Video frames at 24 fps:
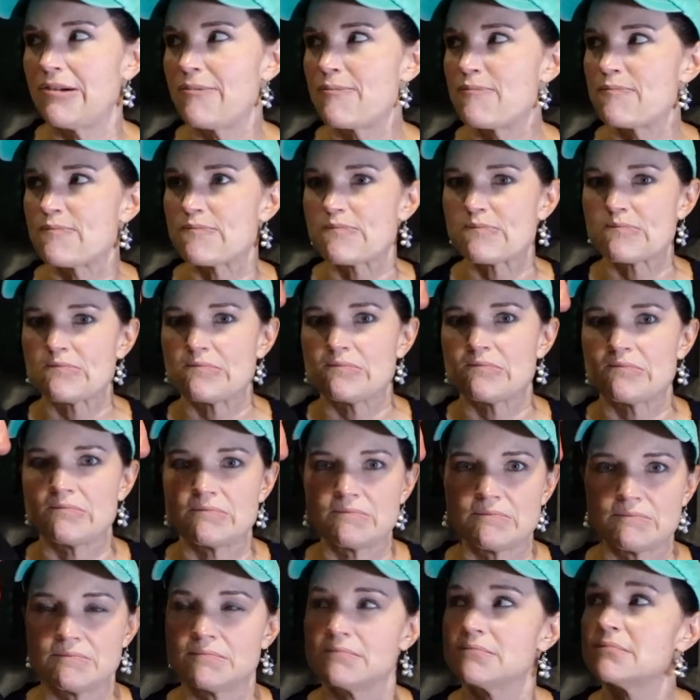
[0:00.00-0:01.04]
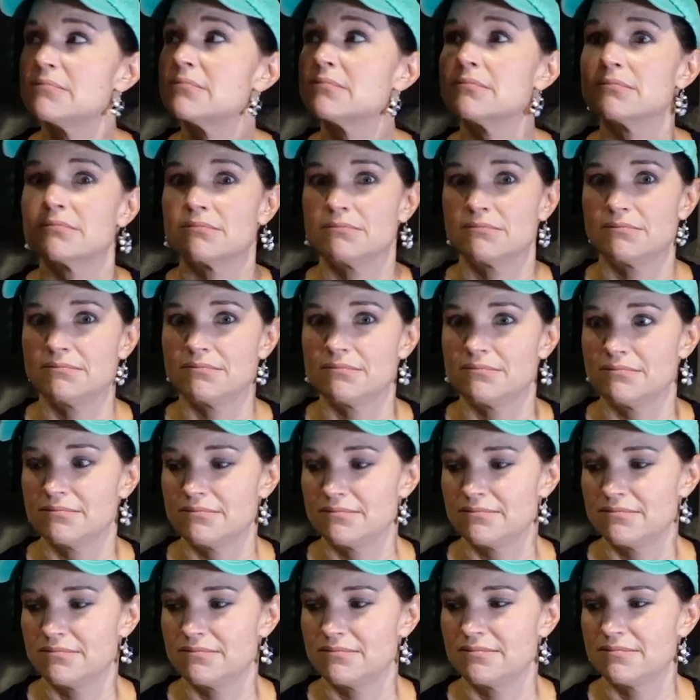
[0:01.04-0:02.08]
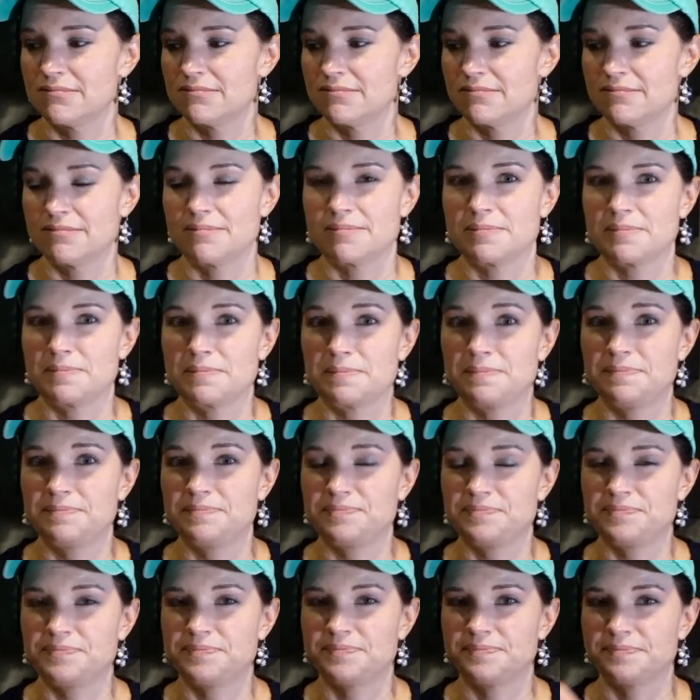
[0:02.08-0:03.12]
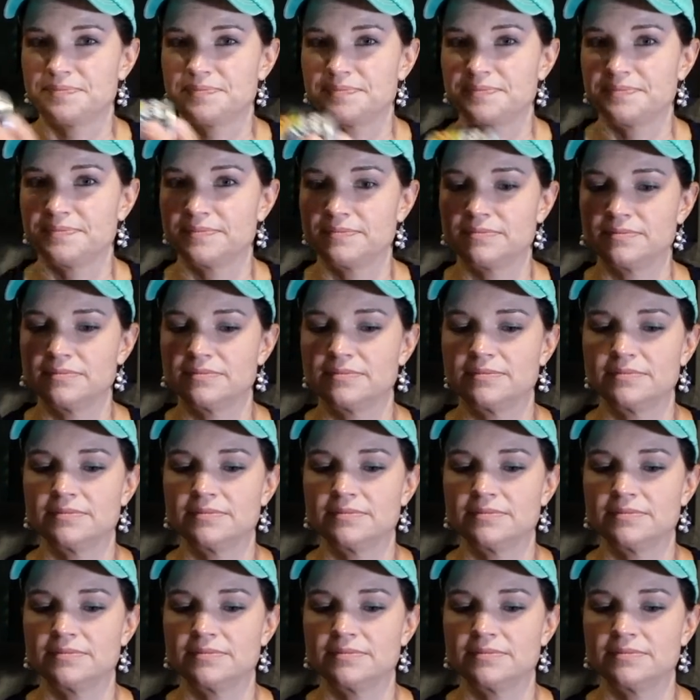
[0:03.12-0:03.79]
[no speech]